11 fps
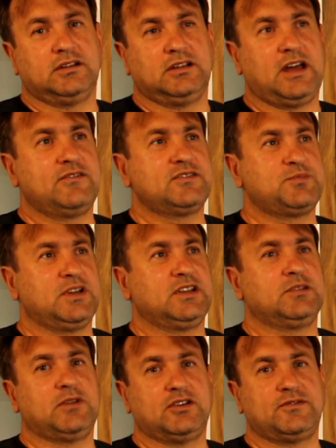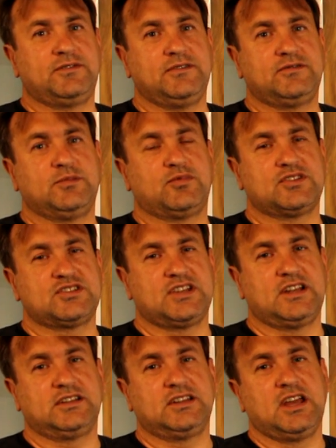lifespan about 50%